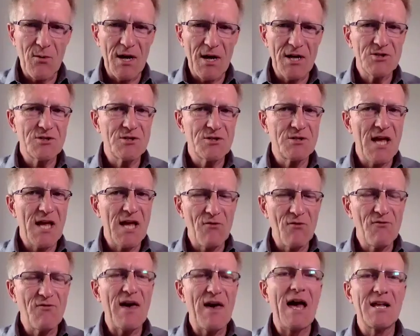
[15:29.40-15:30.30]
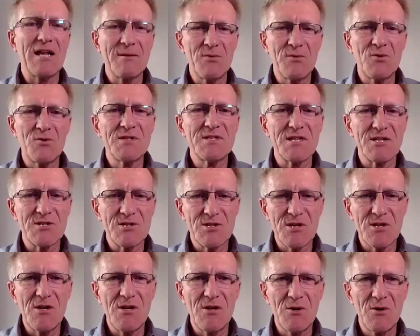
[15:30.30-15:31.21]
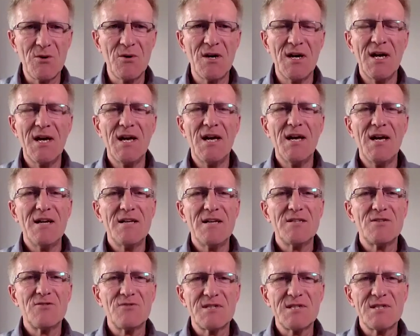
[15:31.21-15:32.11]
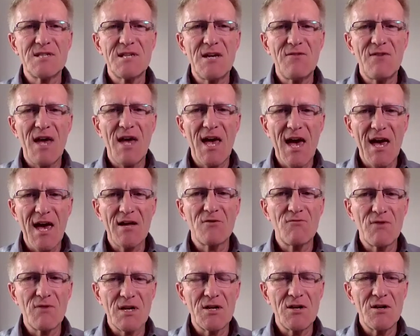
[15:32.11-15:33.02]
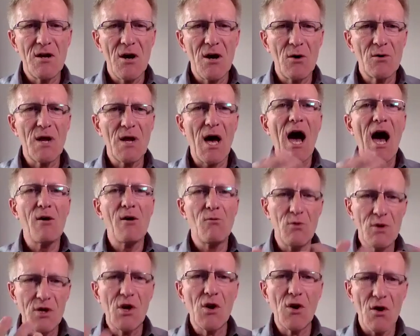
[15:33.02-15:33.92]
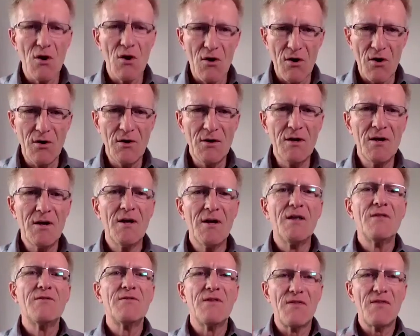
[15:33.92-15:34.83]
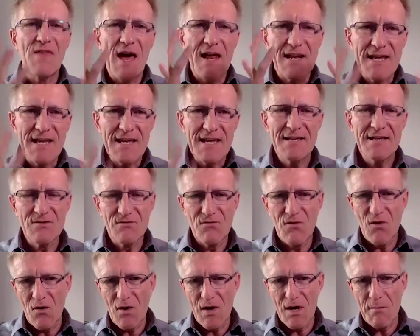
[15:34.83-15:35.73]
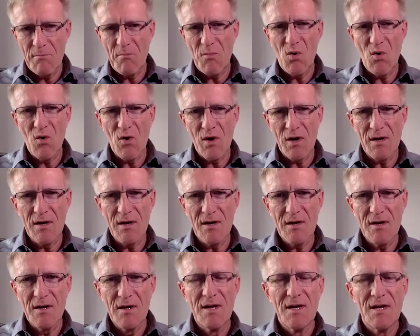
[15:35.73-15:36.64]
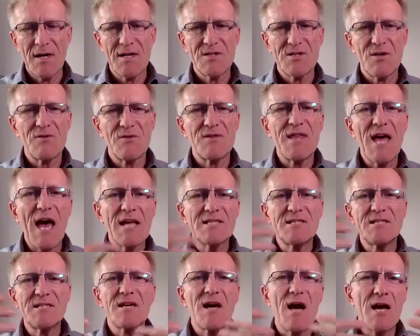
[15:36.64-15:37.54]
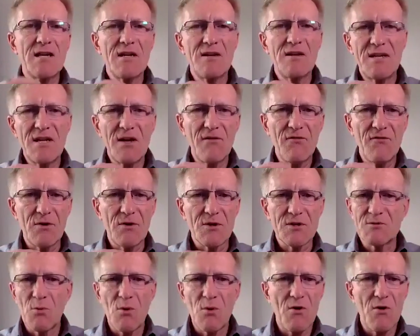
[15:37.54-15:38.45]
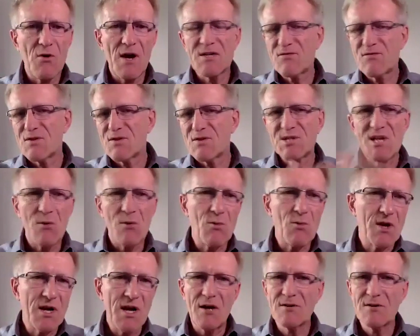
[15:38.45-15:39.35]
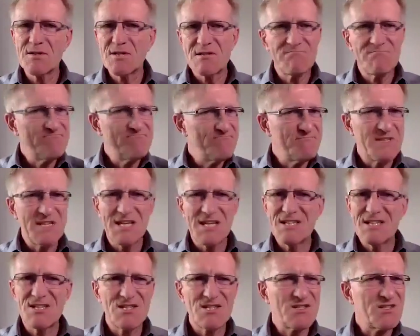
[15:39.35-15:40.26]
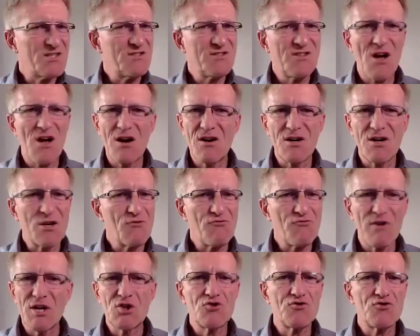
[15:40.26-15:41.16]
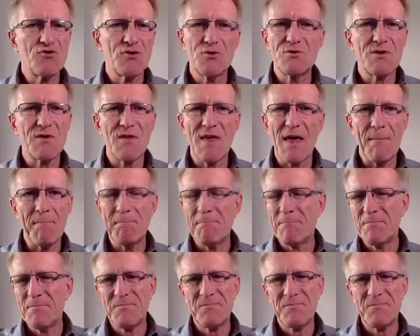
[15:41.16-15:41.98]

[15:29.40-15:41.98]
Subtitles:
question, how valuable is it to you to receive a handwritten note? I would learn that is very important. So that's the kind of difference. Whereas for someone else, it's not going to ring true to them.